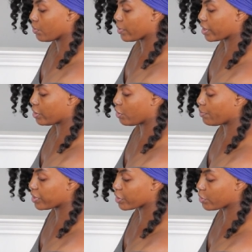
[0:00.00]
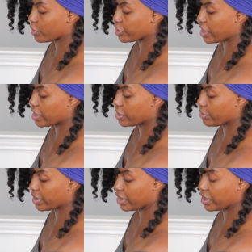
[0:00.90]
We're gonna open the crochet
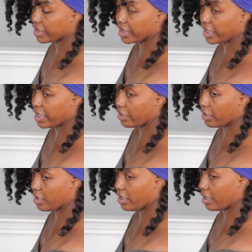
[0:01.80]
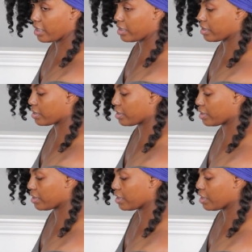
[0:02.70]
needle and hook the hair on,
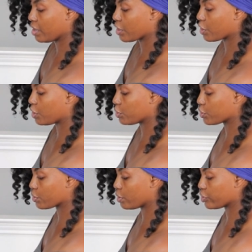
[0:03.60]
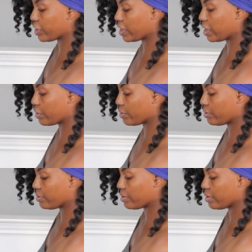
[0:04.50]
close the crochet needle,